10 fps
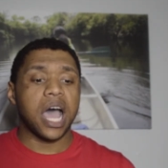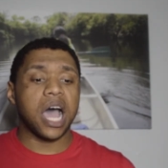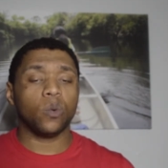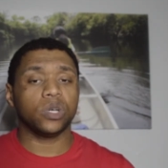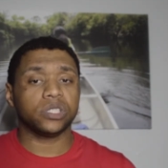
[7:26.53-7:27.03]

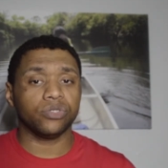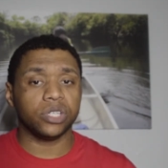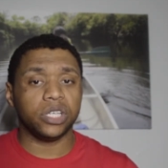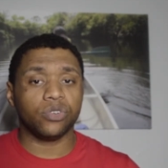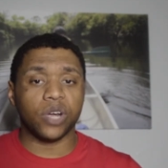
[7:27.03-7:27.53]
I wasn't
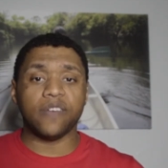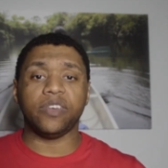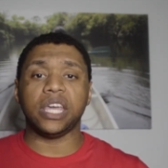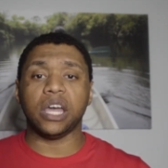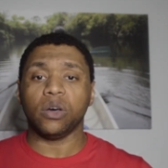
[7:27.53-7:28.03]
really
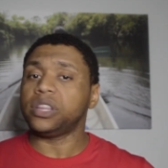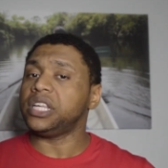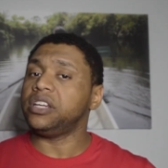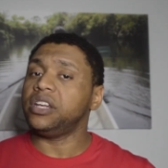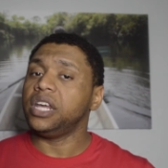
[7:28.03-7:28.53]
craving
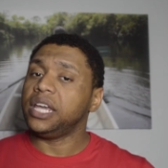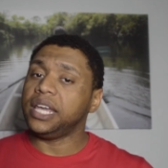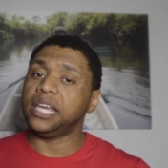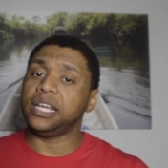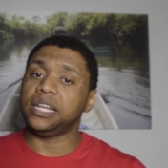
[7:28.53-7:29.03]
healthy
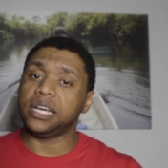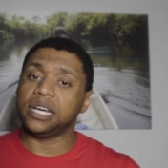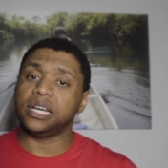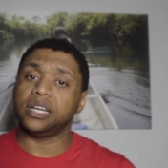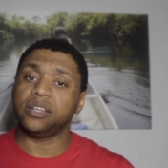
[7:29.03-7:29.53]

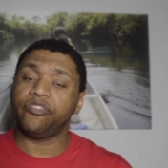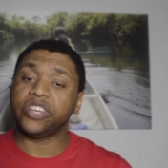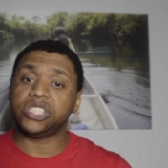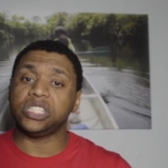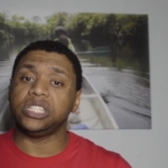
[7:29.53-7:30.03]
and
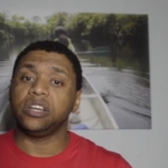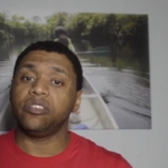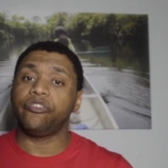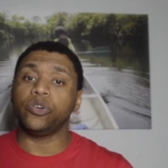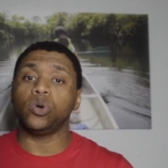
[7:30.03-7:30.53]

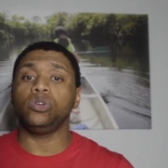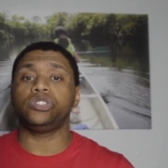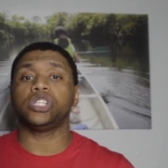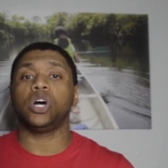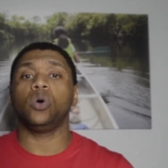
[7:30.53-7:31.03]
fishy food,
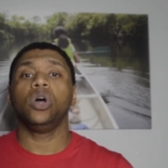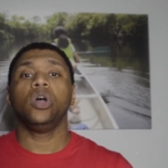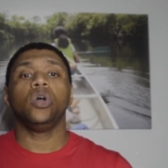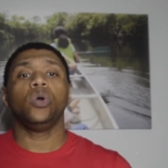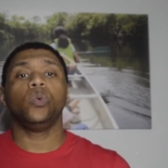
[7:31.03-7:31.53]
so
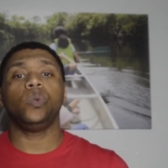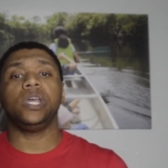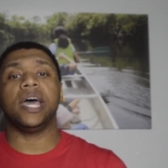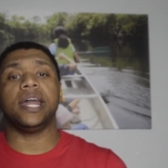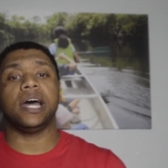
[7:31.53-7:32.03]

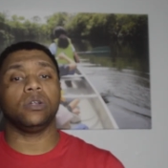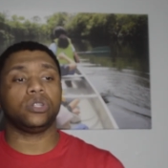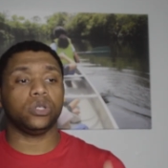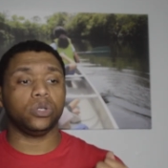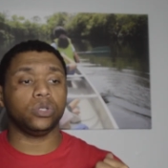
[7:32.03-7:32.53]
we head out
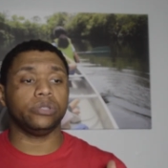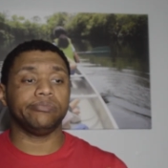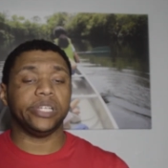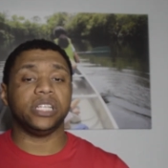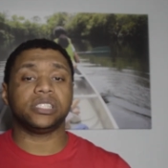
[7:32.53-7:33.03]
to
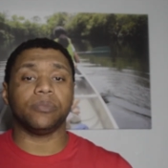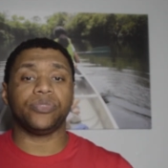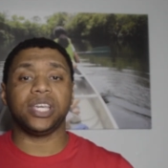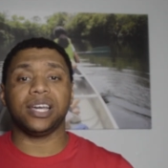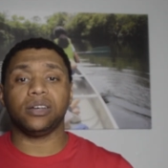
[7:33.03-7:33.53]
eat
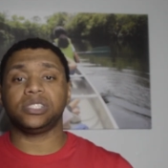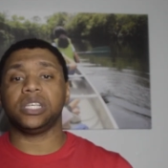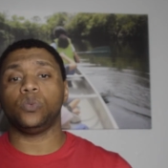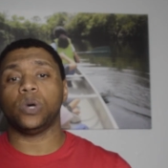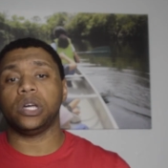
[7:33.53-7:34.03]
something else
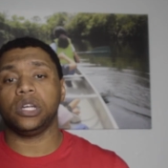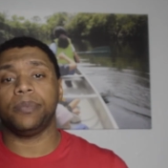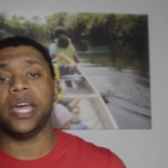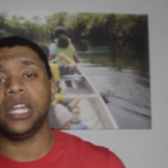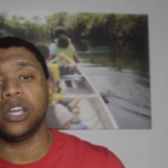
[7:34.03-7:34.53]
and wound up
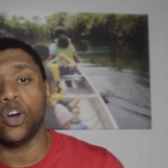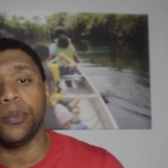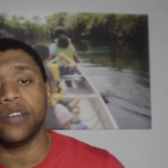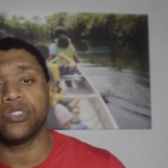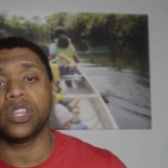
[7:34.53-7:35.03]
heading
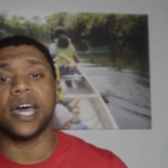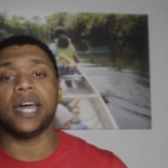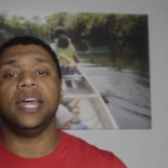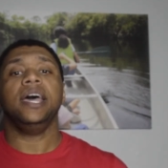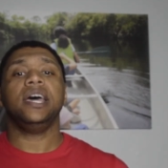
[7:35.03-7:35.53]
home after
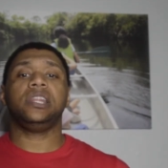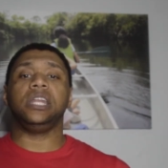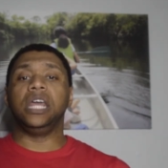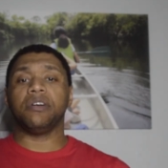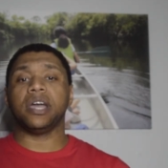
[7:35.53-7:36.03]
that. And then
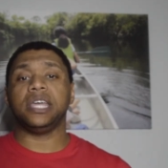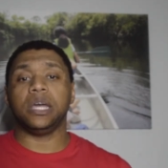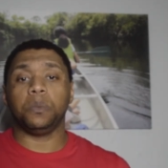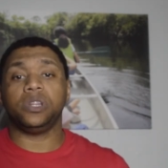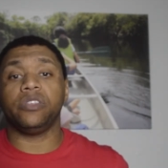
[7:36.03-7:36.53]
here I
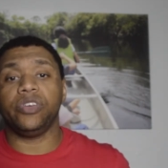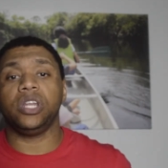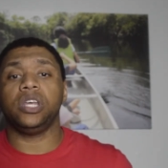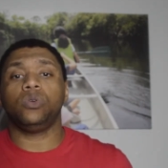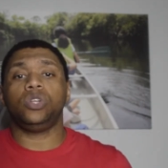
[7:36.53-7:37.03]
am with the
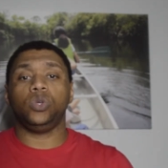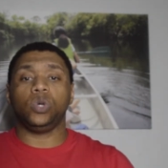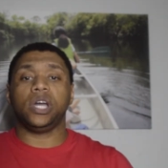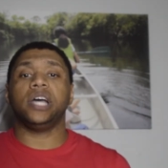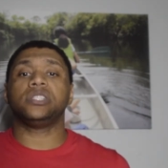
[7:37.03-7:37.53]
video to
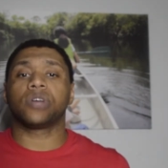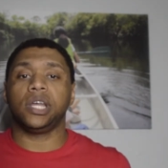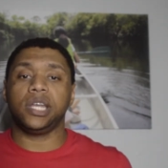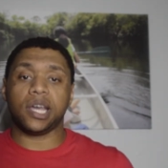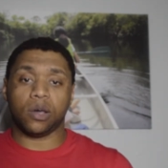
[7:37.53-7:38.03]
you guys
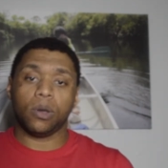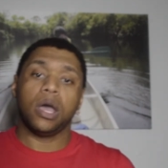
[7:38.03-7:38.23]
right now.